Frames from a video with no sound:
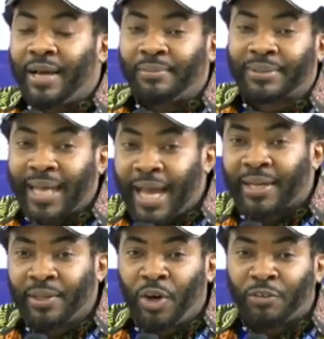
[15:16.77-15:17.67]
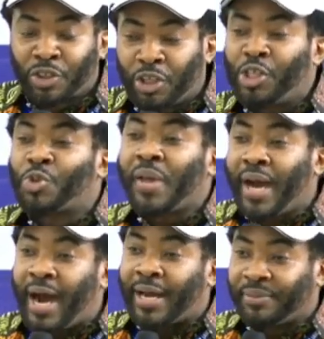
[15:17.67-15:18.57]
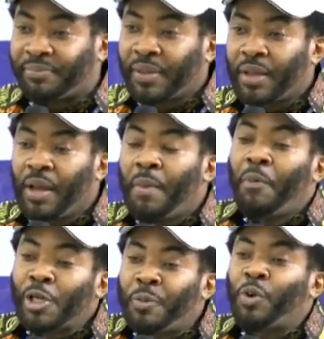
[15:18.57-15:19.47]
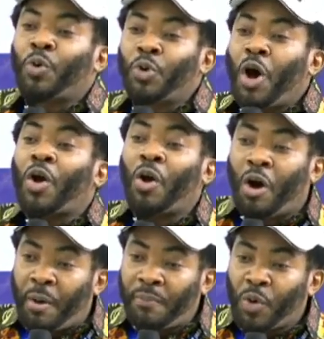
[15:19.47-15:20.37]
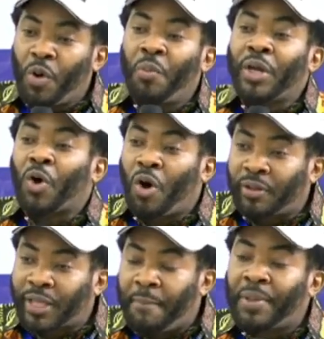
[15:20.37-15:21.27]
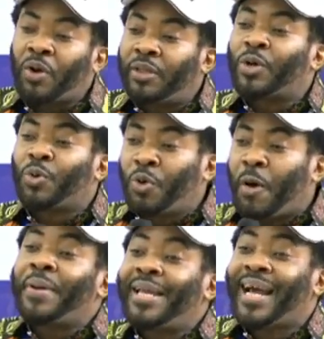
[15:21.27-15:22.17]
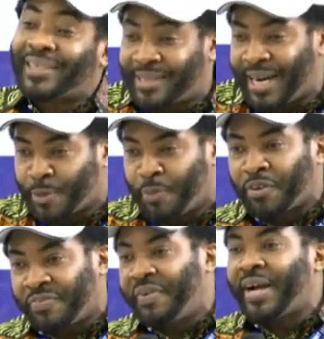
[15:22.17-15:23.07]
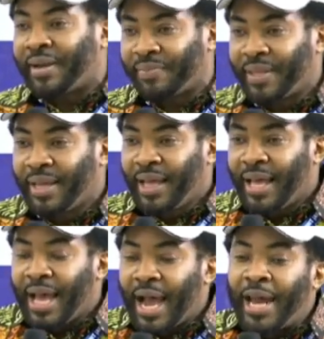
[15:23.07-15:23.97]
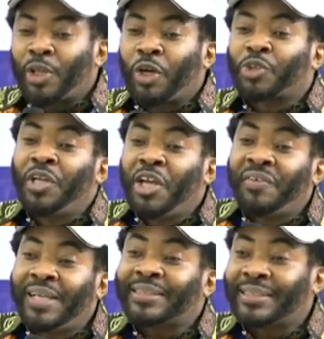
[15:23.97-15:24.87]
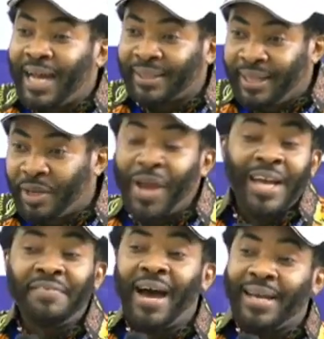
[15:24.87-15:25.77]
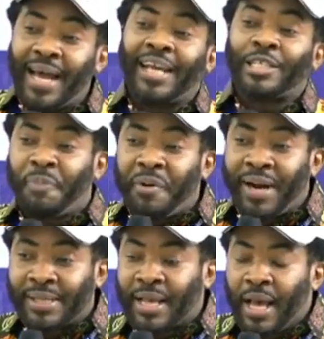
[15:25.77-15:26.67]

cycle of surgeries we had, most people could not come when we called them because they could not pay their transport fare. And it was really, really saddening. We had never had that experience,